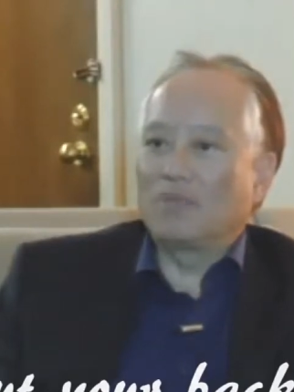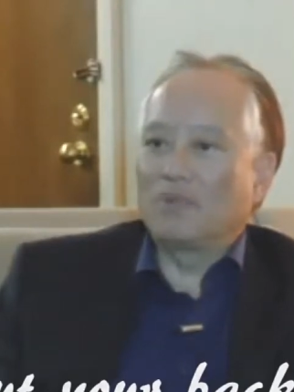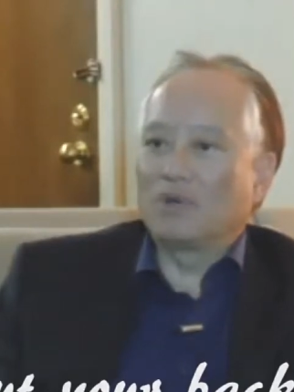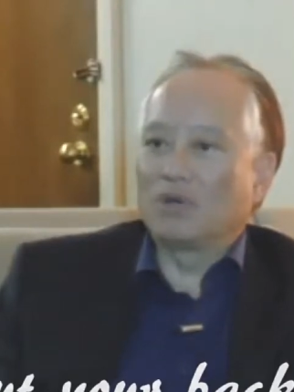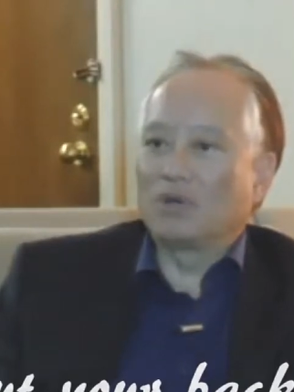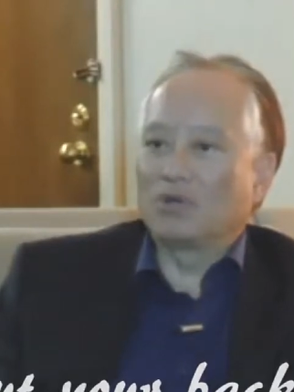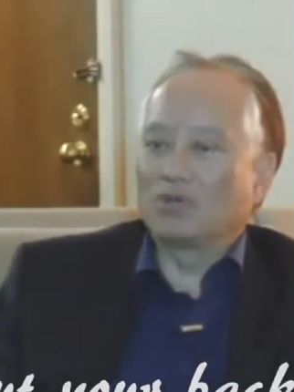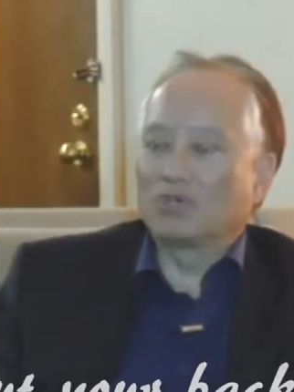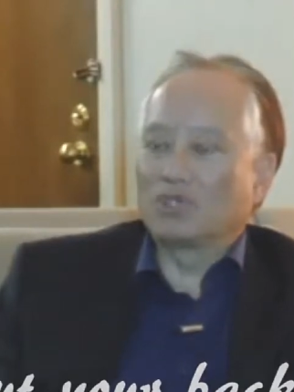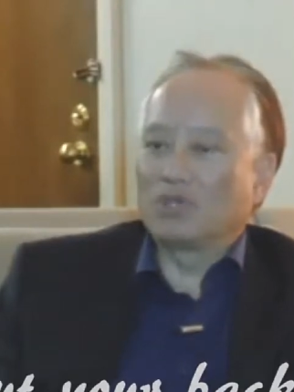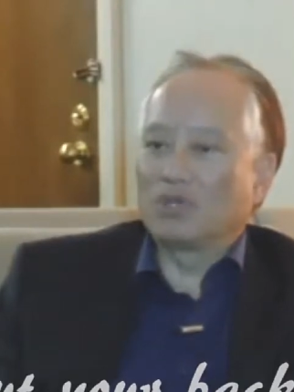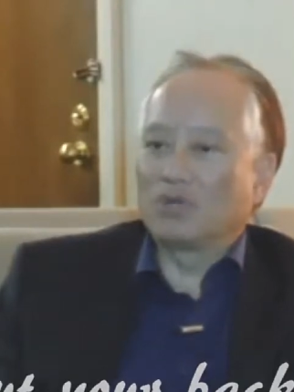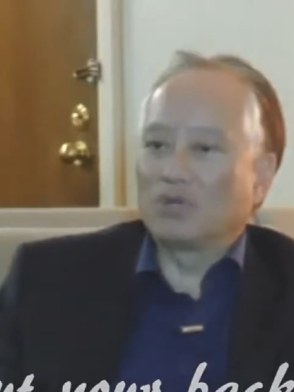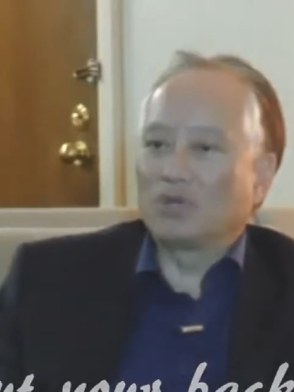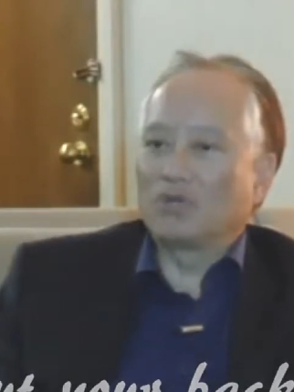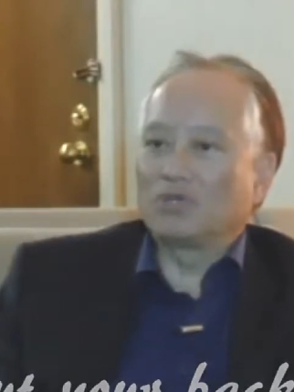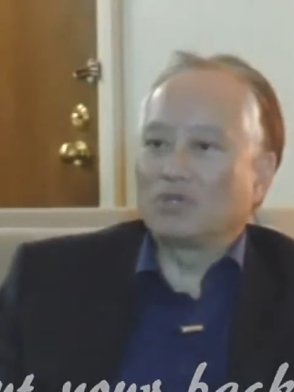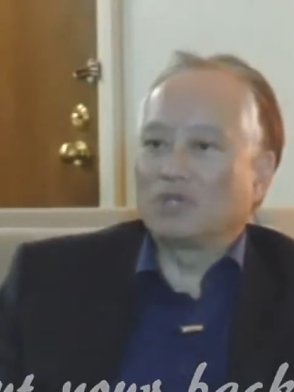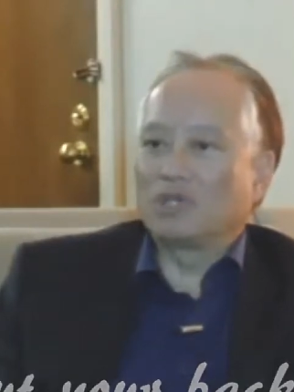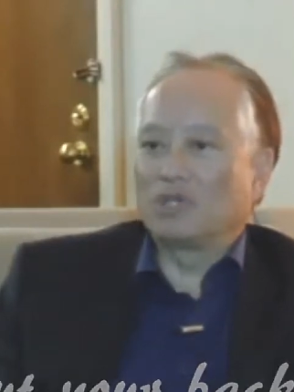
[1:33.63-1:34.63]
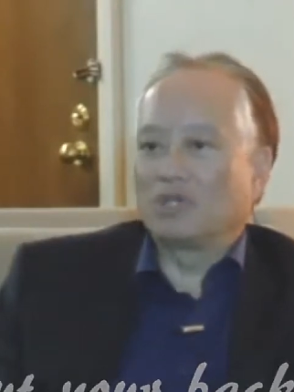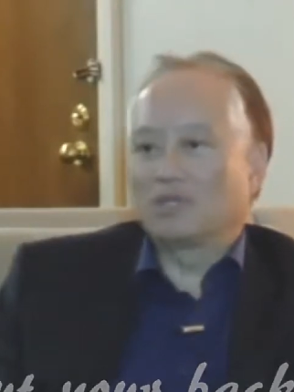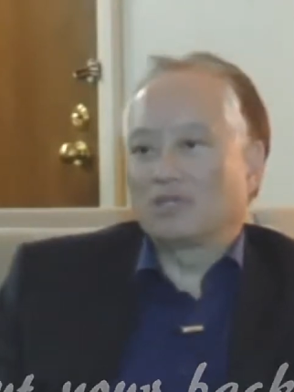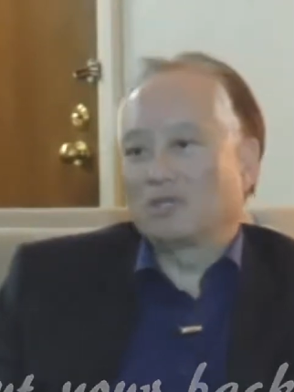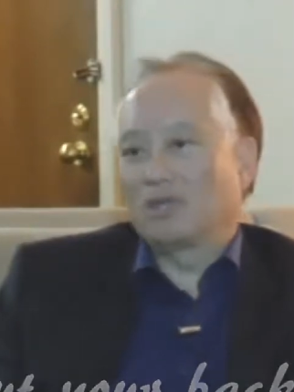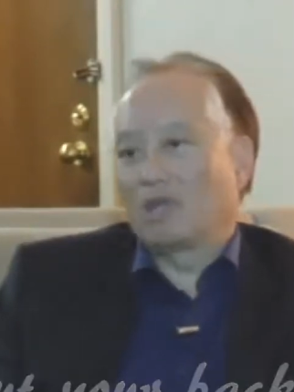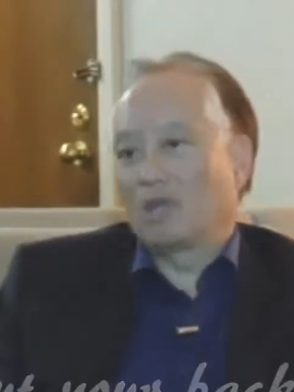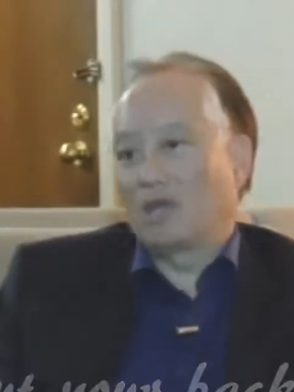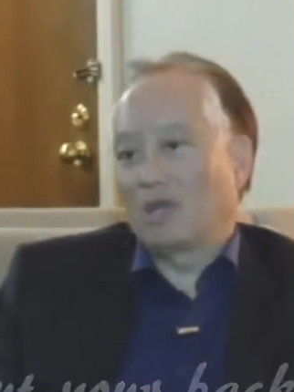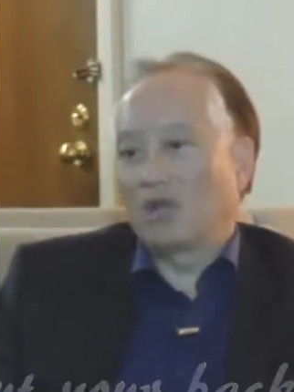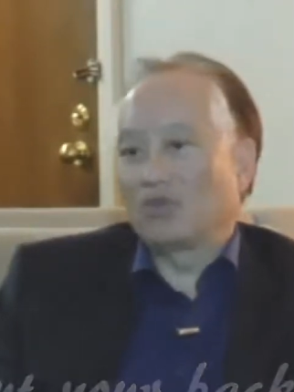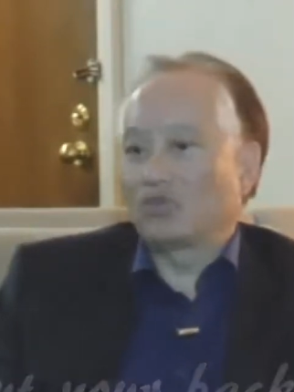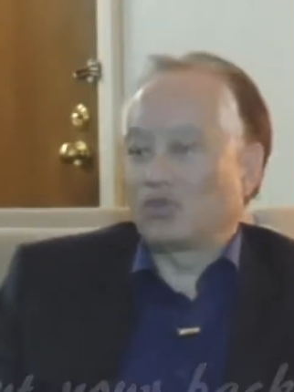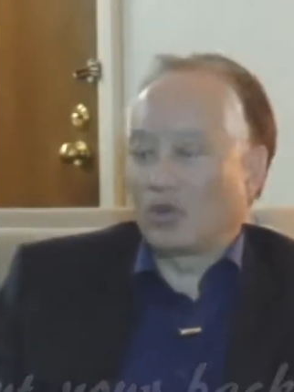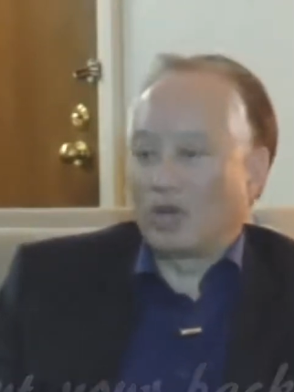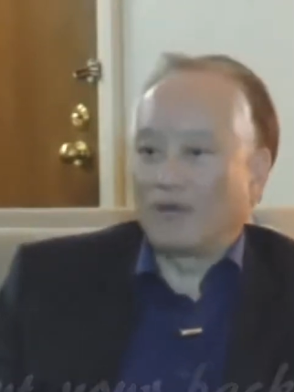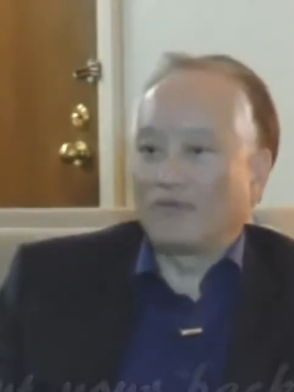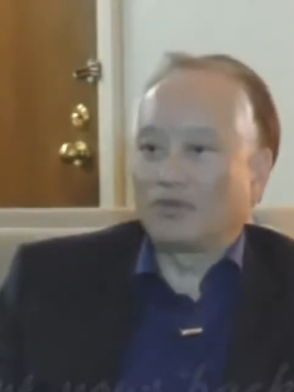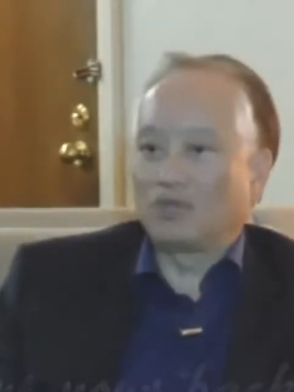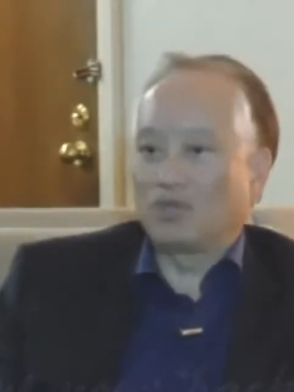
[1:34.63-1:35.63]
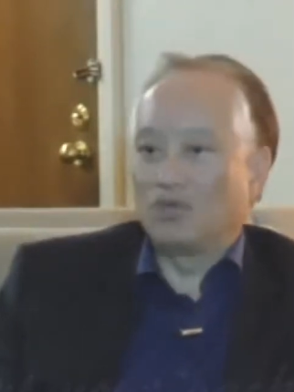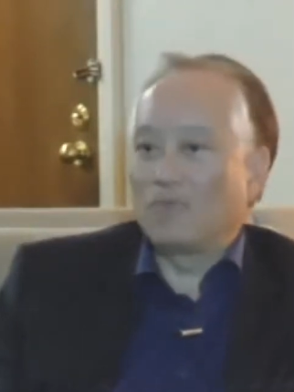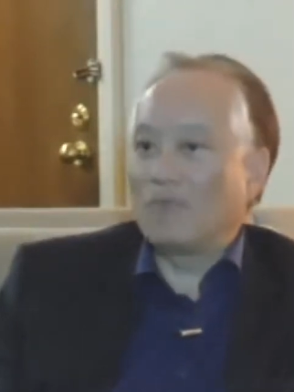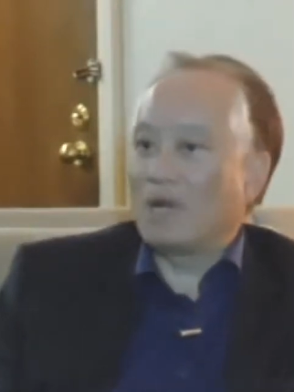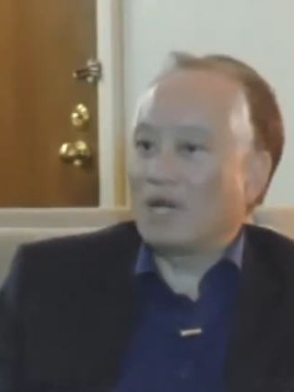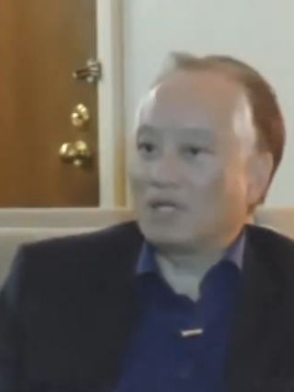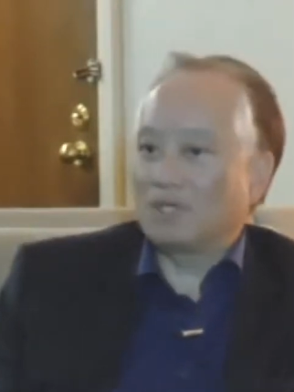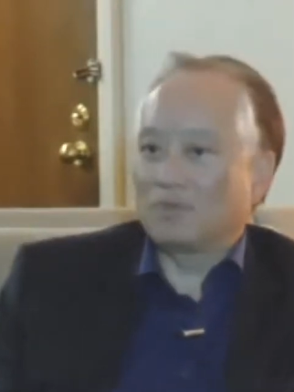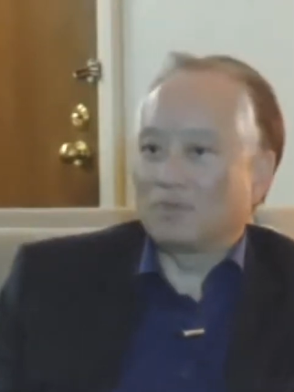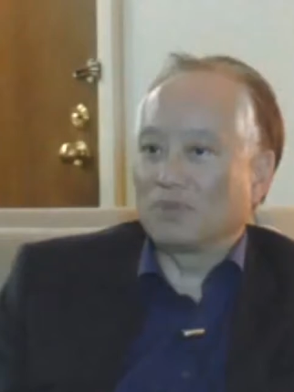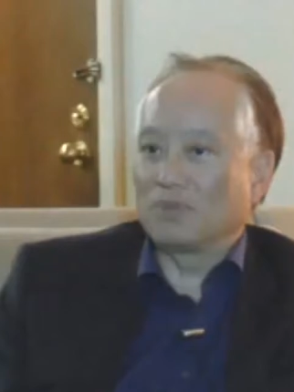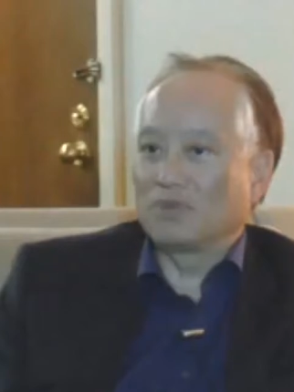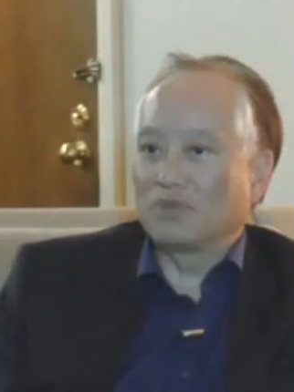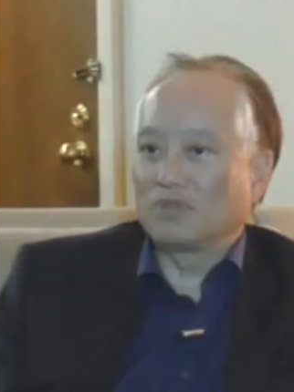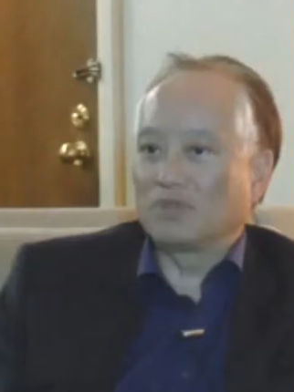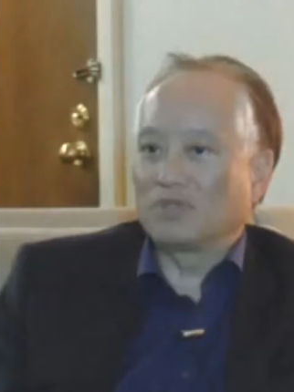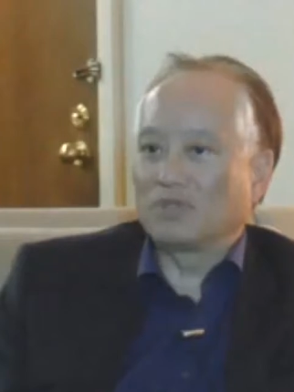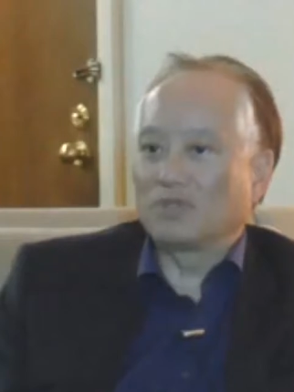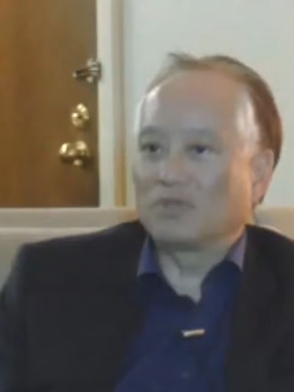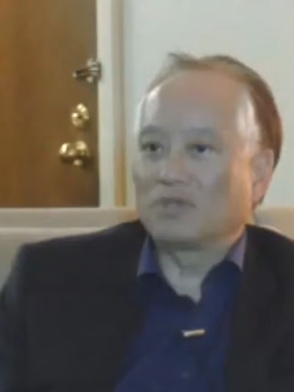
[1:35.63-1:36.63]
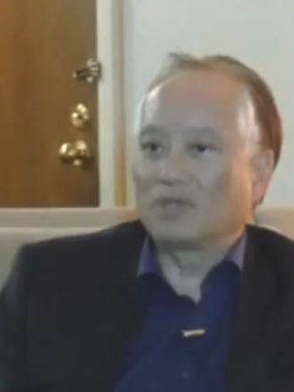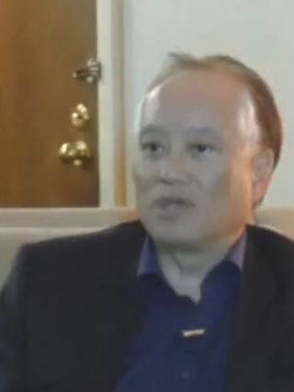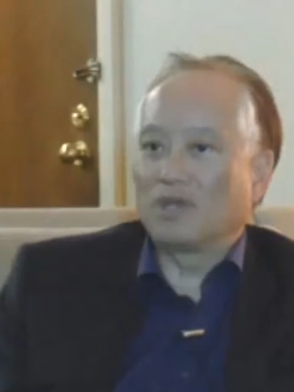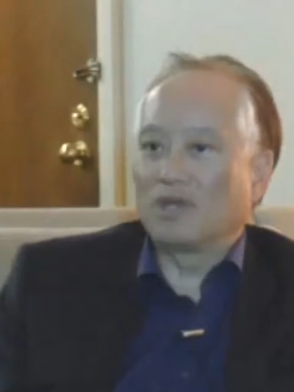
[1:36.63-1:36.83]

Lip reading: but also a citizen, so I have two passports,